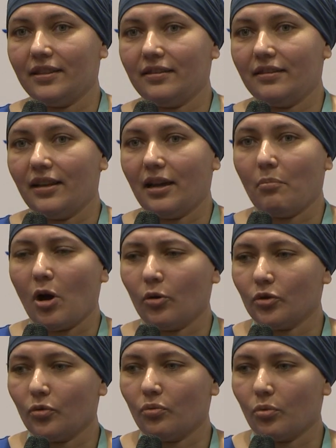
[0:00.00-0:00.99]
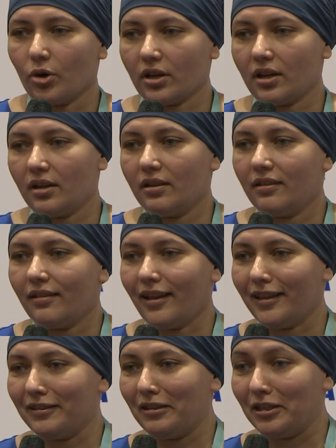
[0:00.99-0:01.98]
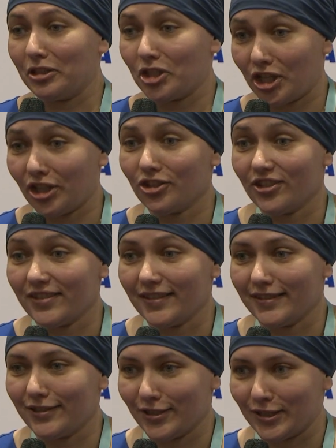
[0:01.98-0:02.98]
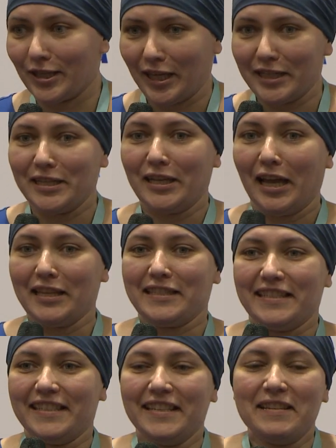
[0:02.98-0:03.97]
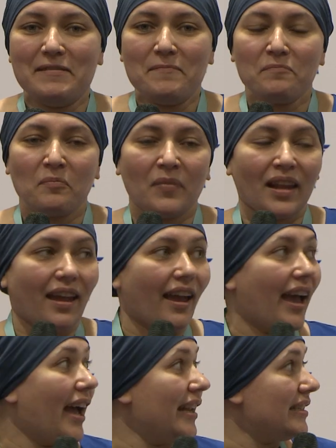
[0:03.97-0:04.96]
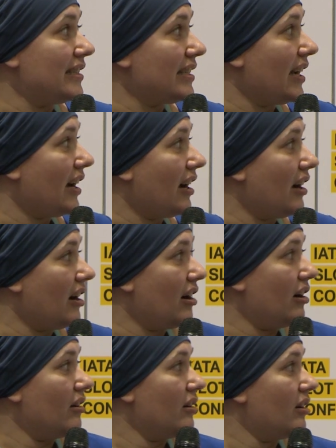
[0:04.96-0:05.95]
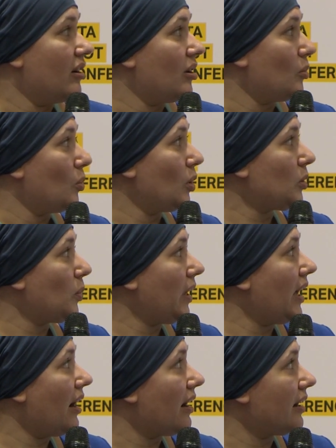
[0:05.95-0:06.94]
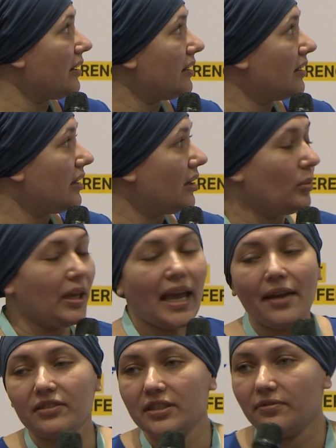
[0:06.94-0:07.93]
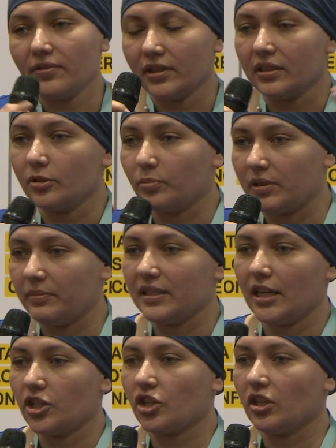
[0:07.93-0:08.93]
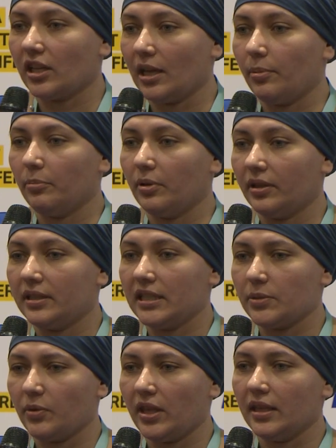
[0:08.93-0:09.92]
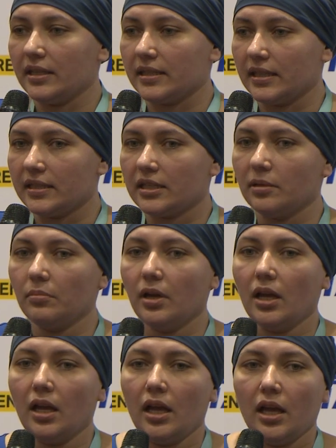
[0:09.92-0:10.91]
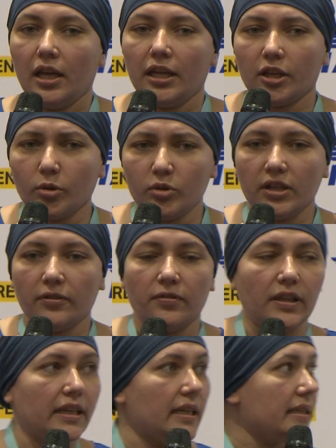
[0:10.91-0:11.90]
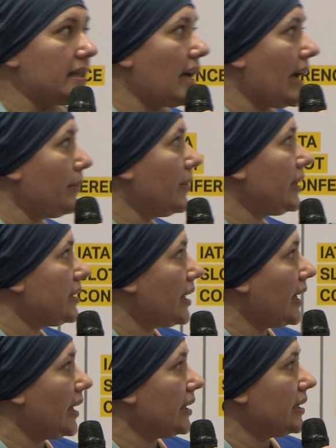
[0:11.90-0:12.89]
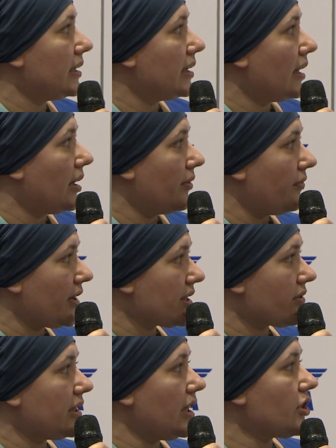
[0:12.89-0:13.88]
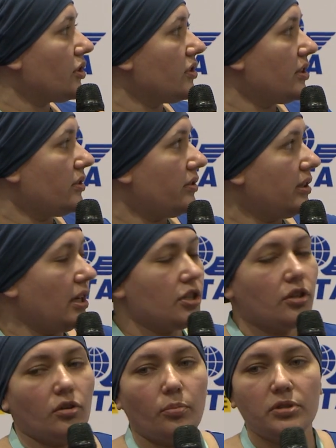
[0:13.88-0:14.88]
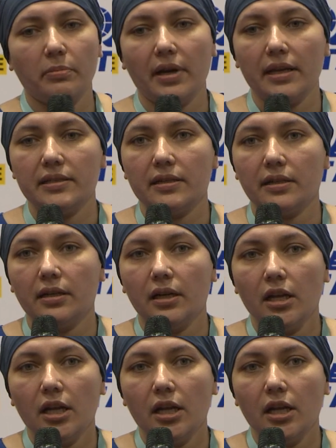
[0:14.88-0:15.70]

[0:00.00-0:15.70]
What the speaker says: and the amount of work and the changes is just hitting us. And we have different optimization capabilities within the system, including fleet assignment and fixed rotations, and rotation optimizer